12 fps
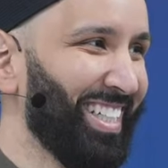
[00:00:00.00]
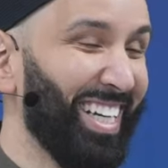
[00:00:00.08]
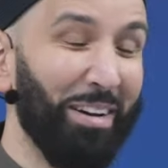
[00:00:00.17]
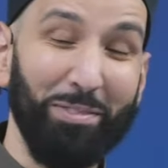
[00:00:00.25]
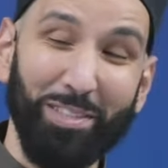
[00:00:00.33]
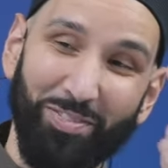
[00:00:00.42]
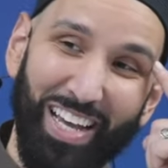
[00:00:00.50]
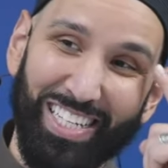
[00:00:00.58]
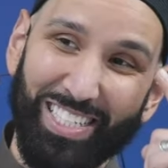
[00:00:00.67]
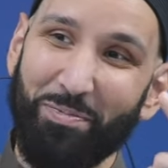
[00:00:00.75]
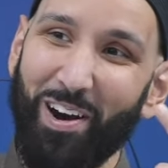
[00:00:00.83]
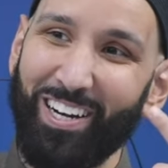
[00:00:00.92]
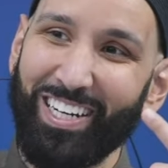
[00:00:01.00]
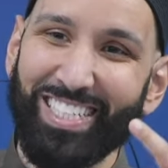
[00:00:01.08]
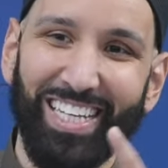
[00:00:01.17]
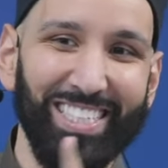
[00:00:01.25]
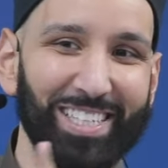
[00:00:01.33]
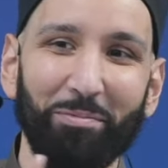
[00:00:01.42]
Abu Sufyan's smart. He's
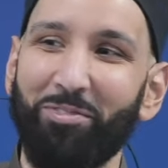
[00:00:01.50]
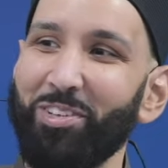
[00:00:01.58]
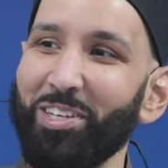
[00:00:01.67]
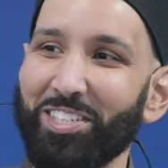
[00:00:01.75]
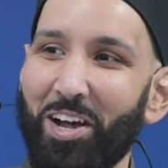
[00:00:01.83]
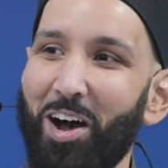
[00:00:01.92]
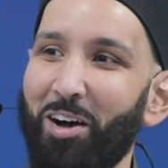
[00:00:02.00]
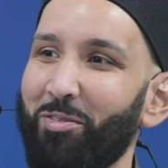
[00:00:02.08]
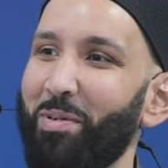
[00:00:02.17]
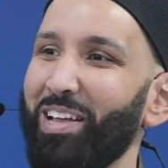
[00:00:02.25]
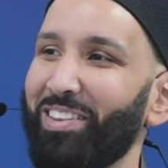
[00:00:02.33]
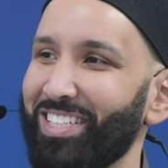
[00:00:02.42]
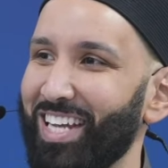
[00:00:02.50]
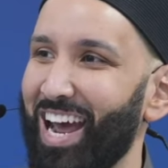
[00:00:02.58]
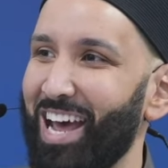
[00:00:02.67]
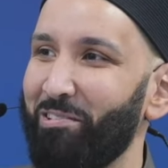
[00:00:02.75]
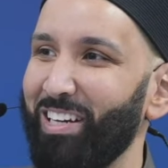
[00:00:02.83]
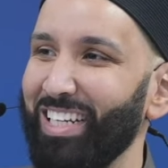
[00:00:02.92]
like, something feels off about this
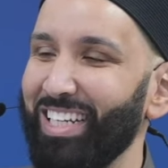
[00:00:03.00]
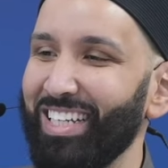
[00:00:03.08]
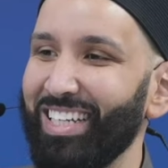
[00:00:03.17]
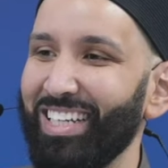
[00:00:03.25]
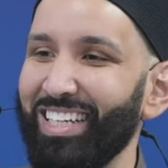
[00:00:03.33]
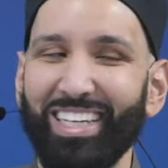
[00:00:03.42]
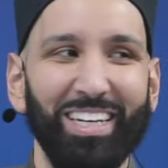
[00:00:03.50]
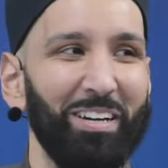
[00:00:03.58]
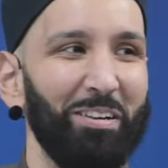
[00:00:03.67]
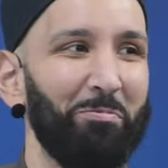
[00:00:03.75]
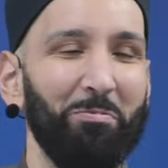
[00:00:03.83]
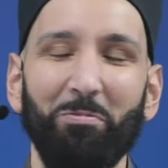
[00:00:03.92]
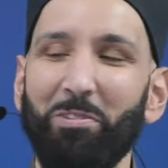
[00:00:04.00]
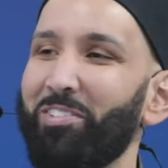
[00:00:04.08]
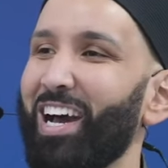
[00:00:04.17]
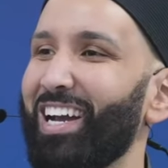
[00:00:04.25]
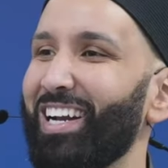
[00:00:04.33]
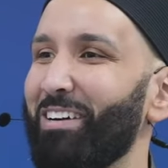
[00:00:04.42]
gathering. We've
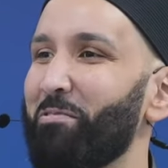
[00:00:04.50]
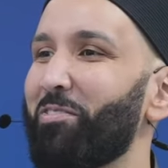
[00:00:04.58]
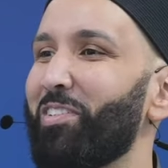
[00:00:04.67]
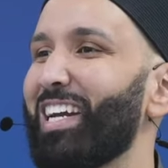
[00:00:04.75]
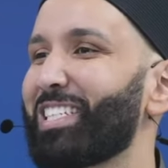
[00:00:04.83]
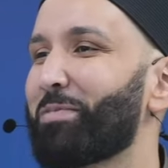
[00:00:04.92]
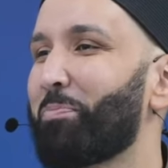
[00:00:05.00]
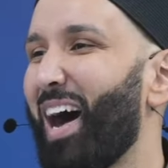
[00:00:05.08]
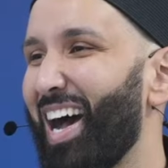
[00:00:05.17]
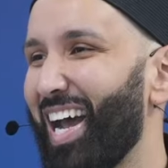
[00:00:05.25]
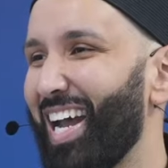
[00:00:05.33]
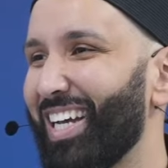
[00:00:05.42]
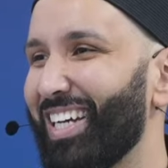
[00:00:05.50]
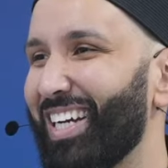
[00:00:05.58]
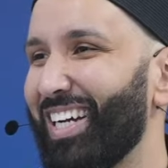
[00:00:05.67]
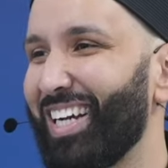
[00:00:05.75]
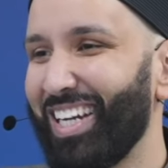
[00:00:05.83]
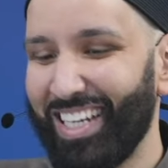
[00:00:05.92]
got a spy
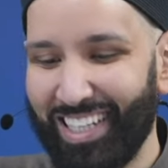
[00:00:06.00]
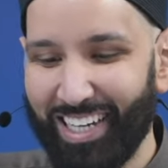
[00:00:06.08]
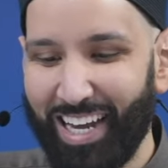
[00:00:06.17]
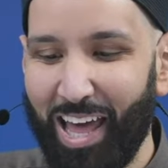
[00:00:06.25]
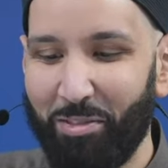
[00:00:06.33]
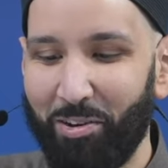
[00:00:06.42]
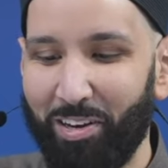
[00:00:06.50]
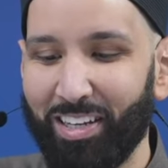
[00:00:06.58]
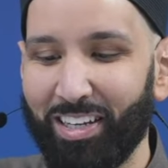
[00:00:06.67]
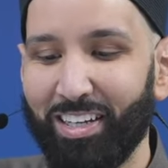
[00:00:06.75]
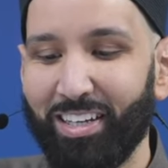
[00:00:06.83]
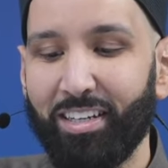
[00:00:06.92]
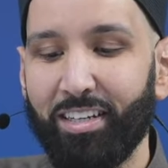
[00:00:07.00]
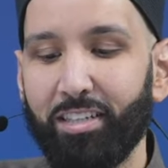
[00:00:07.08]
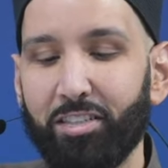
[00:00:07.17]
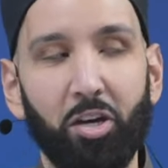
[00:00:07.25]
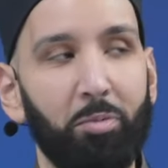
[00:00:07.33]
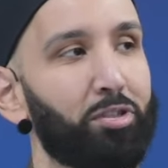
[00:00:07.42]
in the gathering.
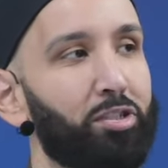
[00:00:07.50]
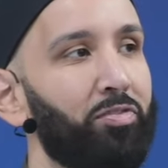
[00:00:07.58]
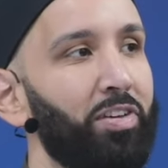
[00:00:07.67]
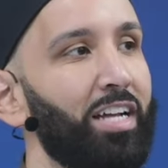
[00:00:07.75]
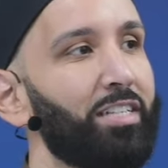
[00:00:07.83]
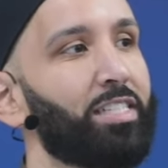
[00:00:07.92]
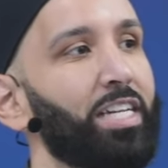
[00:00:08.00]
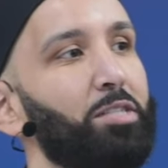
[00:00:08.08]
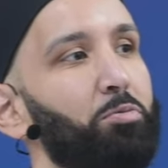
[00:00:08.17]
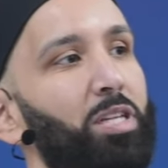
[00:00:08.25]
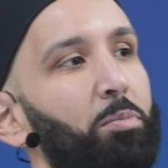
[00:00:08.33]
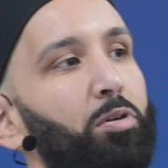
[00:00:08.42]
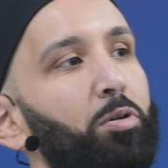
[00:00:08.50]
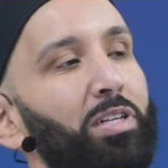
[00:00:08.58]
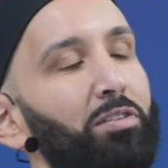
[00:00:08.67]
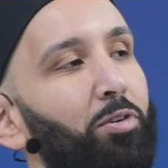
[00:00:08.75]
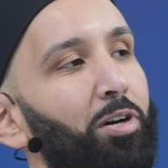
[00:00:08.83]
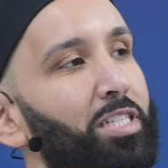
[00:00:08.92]
So Abu Sufyan says with a
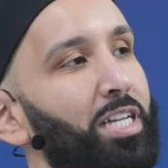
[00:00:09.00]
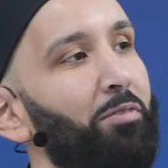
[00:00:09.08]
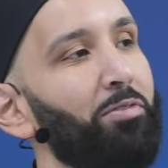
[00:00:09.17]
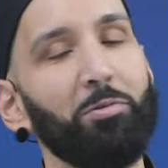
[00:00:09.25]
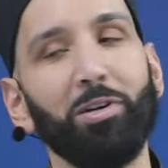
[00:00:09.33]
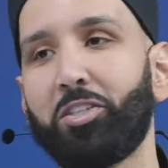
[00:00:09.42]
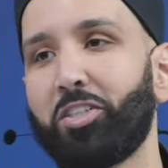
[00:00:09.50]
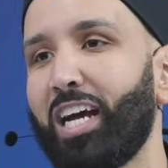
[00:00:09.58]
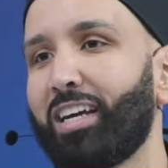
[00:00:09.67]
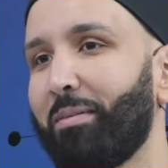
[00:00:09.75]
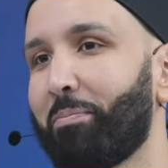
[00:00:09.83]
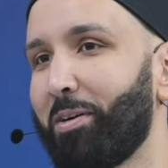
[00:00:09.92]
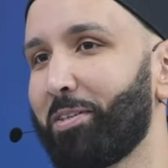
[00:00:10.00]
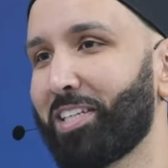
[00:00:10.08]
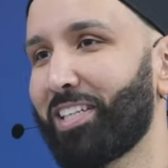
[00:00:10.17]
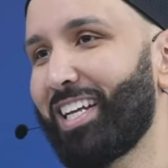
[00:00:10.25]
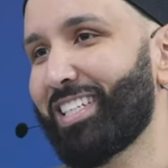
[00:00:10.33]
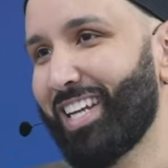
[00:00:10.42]
booming voice, everyone check the
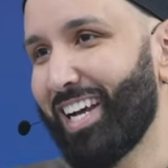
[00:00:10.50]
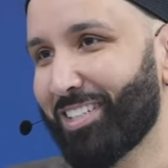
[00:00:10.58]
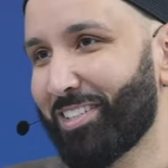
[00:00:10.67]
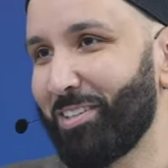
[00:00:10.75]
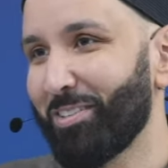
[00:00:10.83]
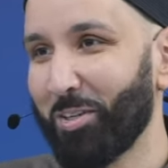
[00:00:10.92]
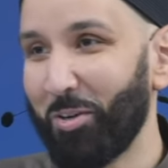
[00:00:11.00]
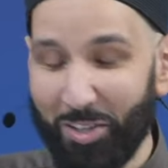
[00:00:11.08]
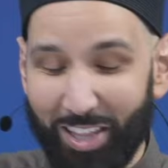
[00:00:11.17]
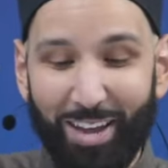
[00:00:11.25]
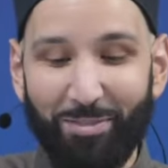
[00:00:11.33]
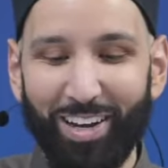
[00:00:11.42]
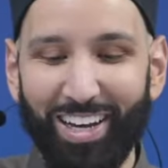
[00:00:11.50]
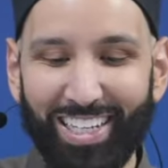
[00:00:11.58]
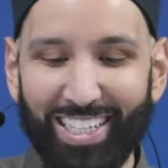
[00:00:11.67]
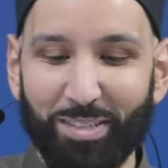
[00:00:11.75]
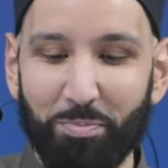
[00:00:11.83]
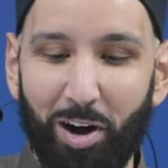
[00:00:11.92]
person that's next to you. So Hudhayfa,
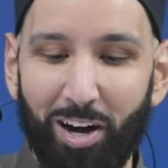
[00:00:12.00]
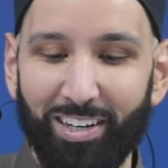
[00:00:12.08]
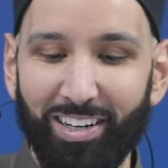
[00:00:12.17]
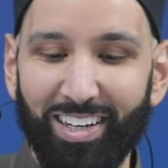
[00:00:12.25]
he's smart.